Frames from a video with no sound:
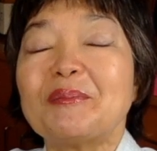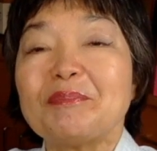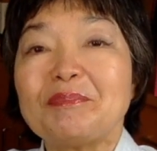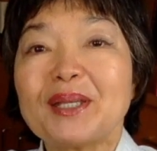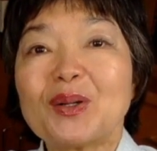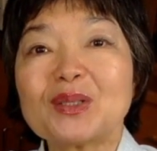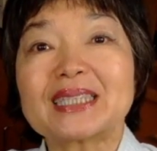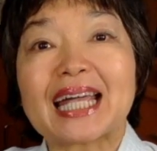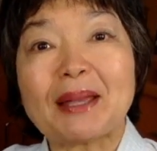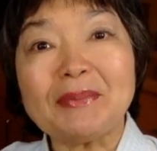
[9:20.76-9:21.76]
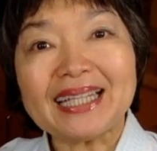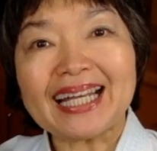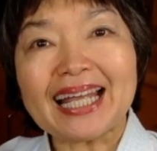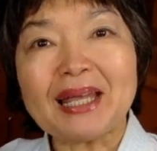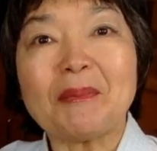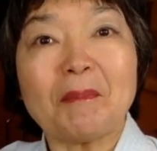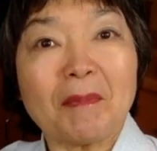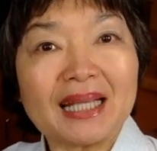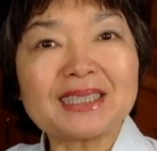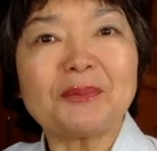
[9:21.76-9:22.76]
because Kamidana
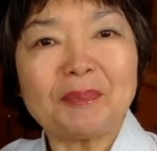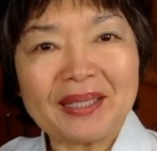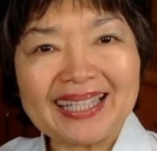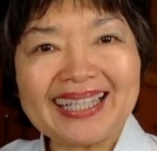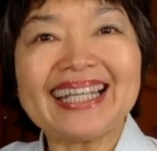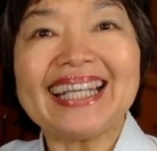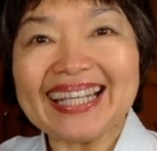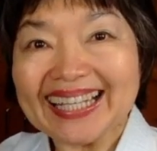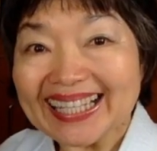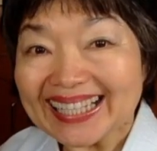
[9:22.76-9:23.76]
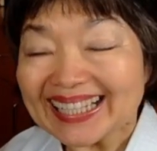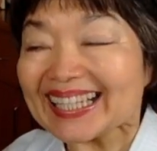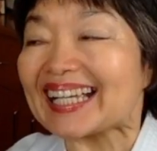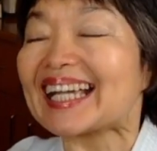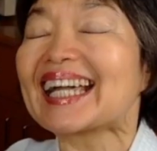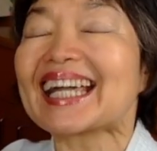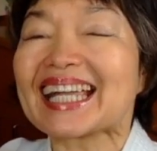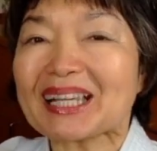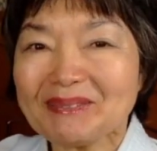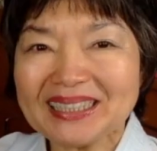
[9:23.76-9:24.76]
must be in
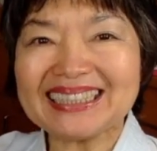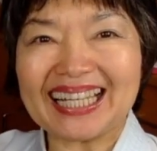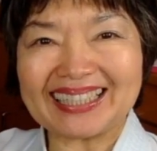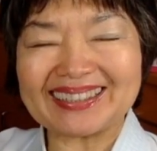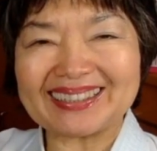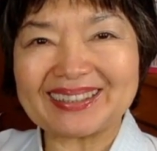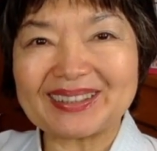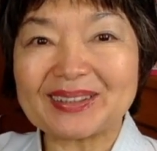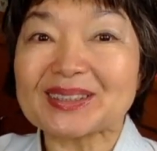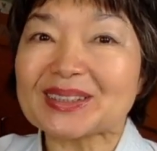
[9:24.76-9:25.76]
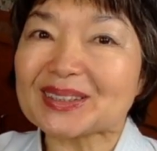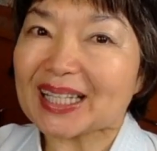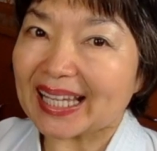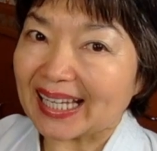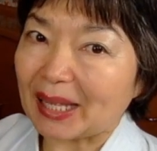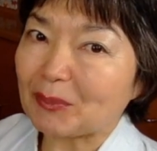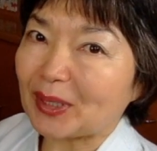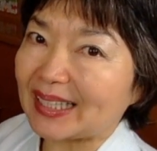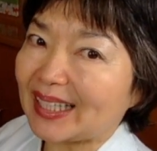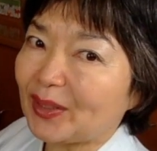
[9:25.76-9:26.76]
kamiza. And I'm going
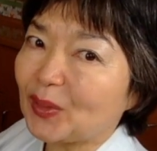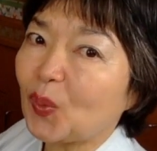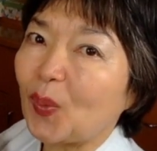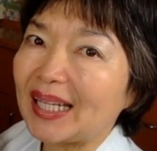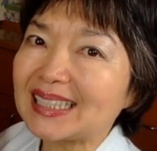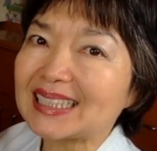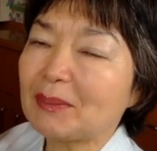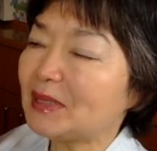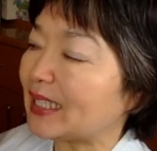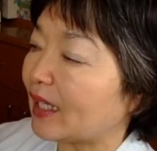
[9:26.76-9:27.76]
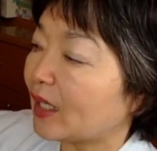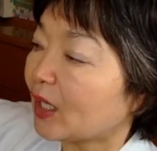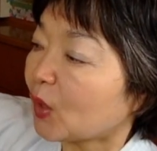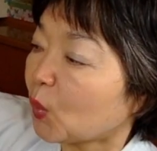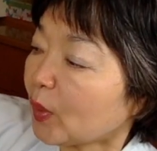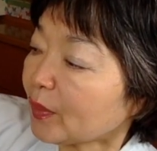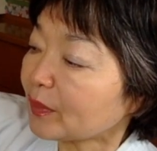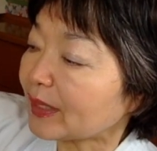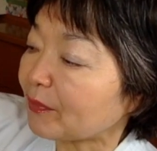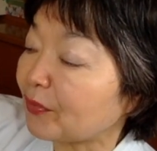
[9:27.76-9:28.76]
to tell you what is kamiza. Well,
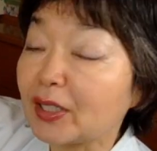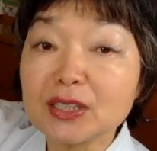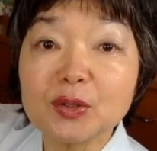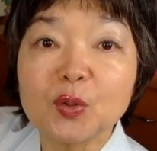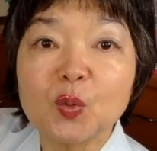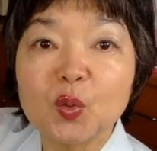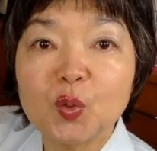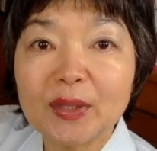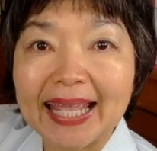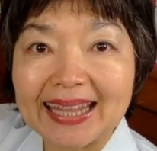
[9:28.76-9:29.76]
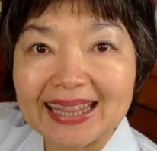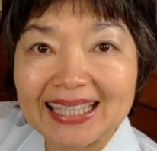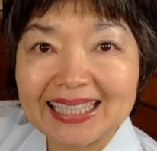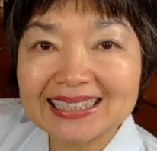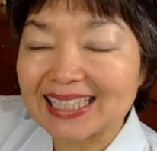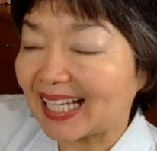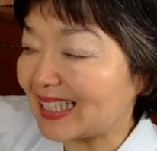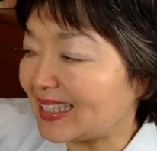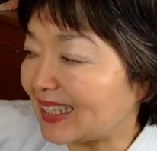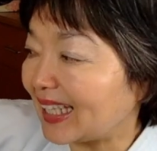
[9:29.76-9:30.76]
the first, look at these
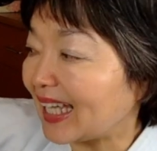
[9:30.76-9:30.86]
kanji.